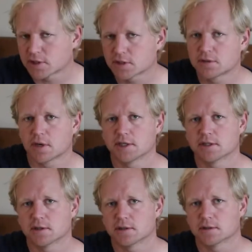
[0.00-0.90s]
stretched
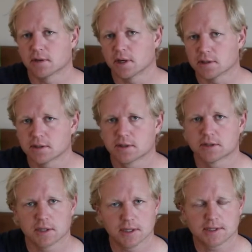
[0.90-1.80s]
the strings,
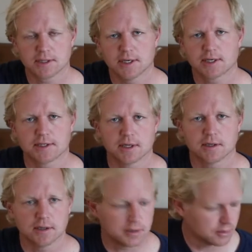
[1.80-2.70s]
so that's the next thing
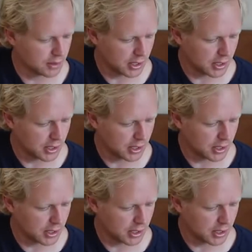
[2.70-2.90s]
to do.